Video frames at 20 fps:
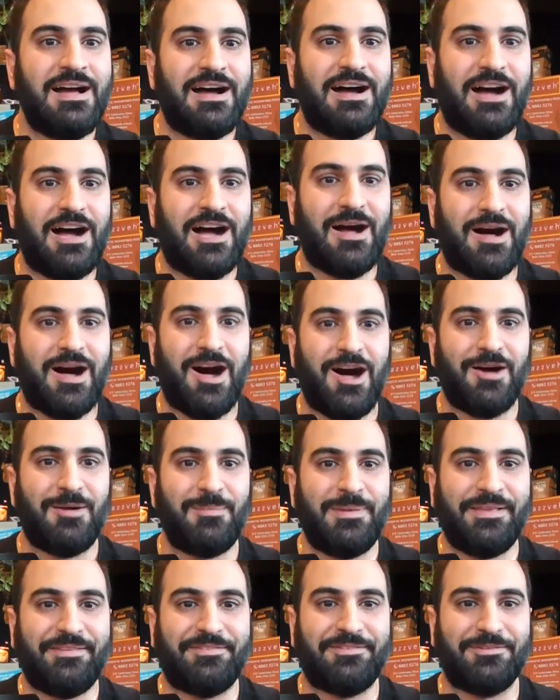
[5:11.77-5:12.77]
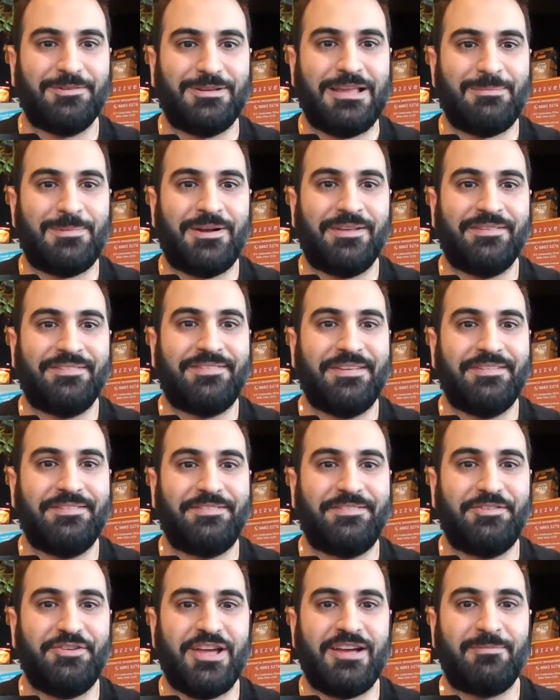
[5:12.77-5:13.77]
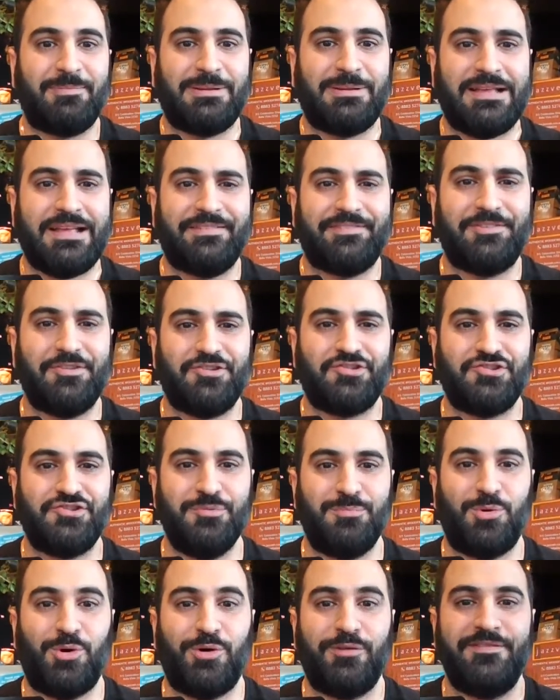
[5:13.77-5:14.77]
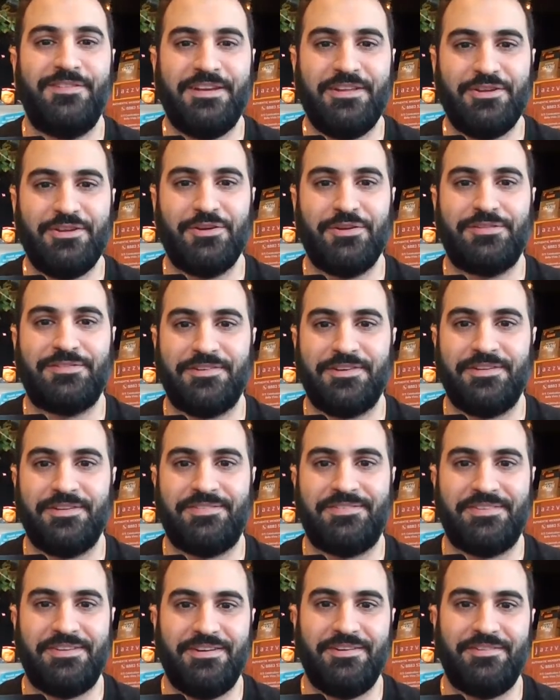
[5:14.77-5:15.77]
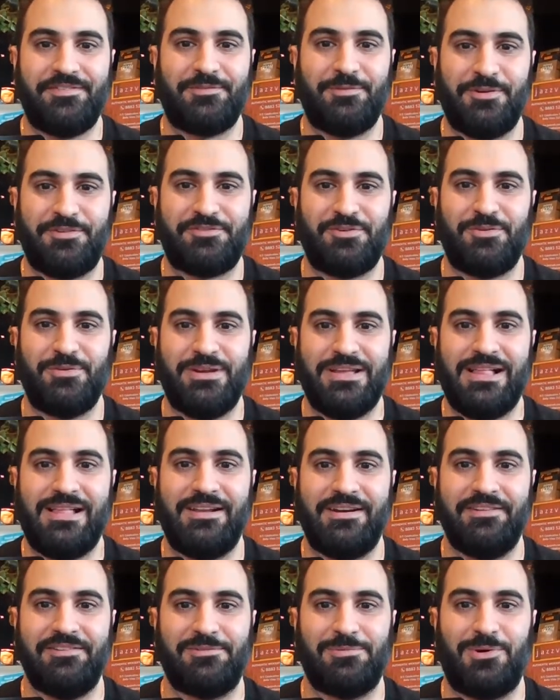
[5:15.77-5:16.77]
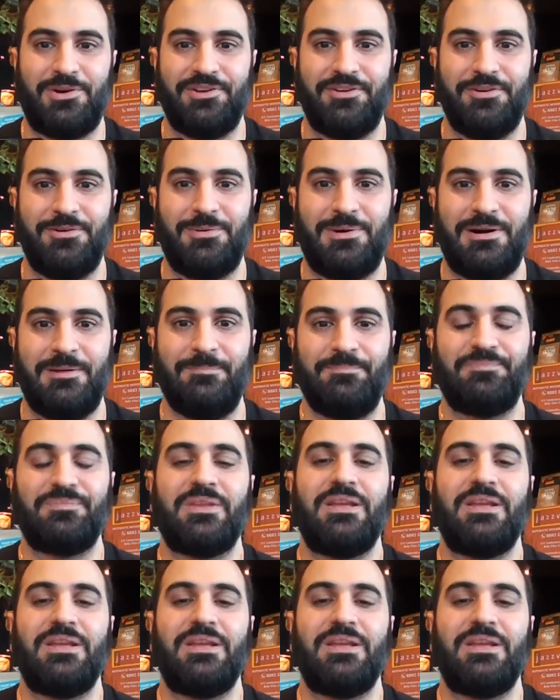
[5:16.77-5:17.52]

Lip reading: Ahmed Suleiman says, "Do you have plans to shoot more videos for your series Restaurant Realities 101?